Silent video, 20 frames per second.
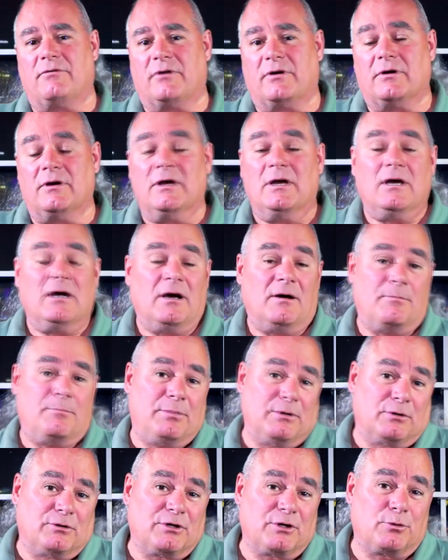of a, a,
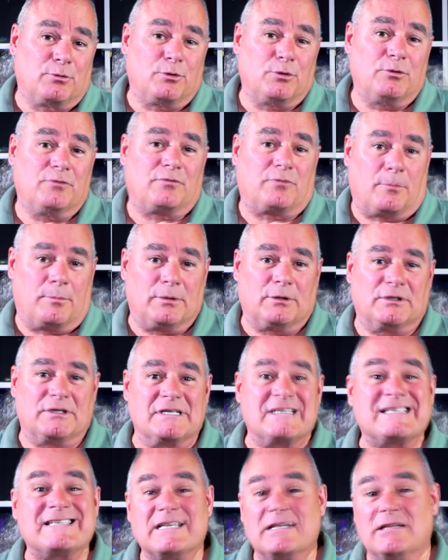building roof or
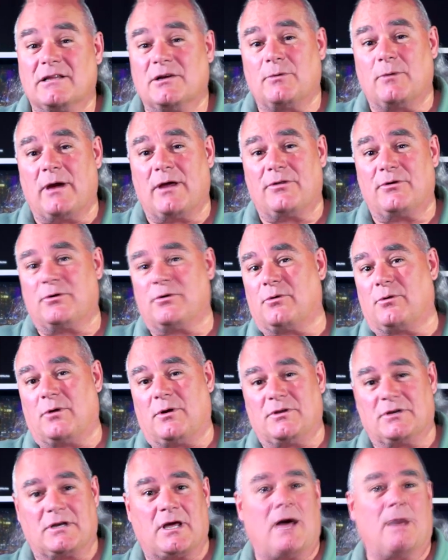building ceiling rather, or
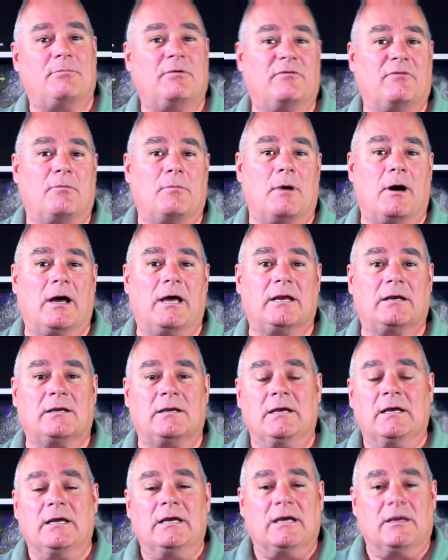on the top of a
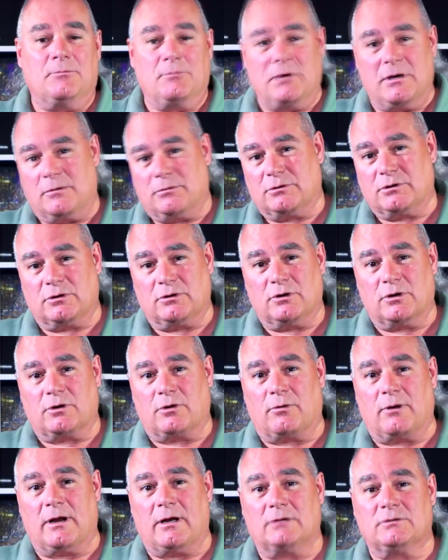mine and be able to
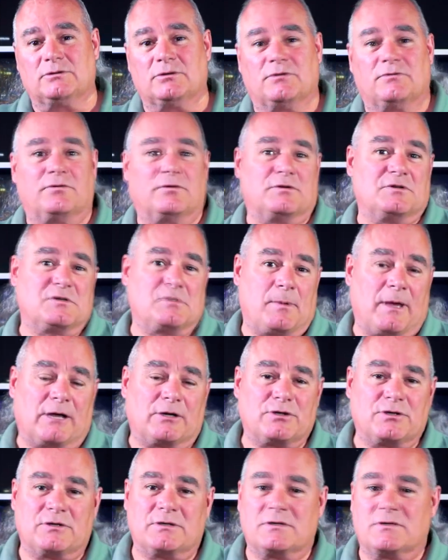look around. So for
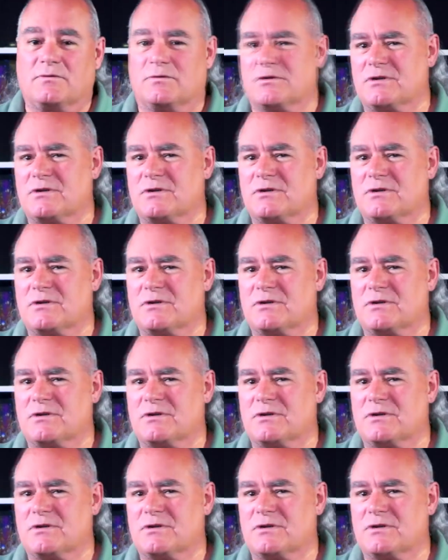inspections,